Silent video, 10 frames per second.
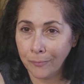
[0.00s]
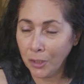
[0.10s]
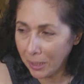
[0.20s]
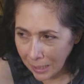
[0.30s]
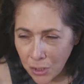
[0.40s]

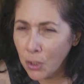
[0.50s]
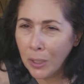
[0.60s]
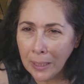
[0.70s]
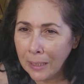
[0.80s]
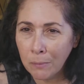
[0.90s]
Your kids are
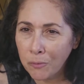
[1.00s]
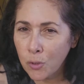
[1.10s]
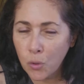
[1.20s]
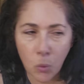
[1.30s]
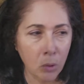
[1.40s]
going to need them for
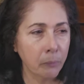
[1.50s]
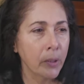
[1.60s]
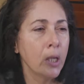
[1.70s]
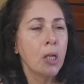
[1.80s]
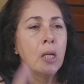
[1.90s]
school.
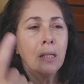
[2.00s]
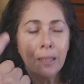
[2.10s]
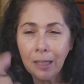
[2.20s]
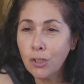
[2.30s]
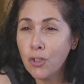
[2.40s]

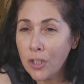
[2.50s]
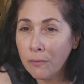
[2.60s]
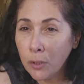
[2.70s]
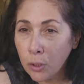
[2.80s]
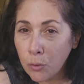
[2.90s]
Get
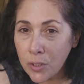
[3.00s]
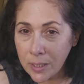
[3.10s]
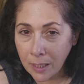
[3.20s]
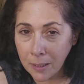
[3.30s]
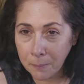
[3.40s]
yourself a glue stick.